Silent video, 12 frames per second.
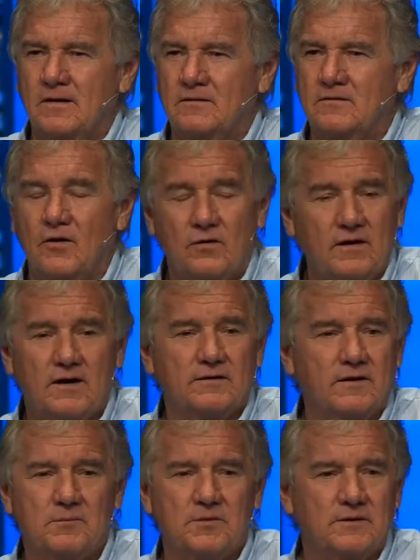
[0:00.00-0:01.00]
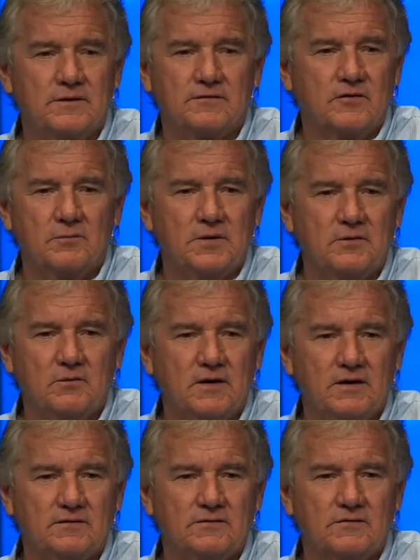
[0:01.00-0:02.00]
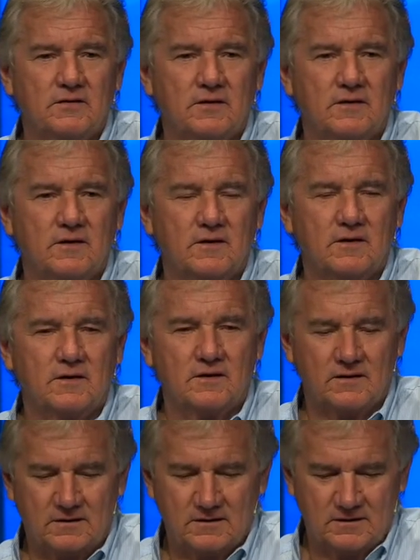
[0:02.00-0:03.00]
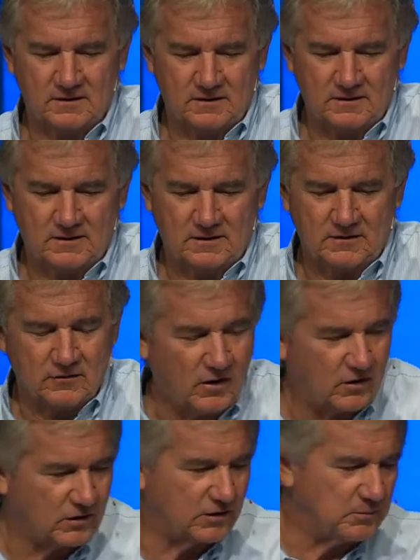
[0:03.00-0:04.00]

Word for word: totally outnumbered in so many ways. They're all going to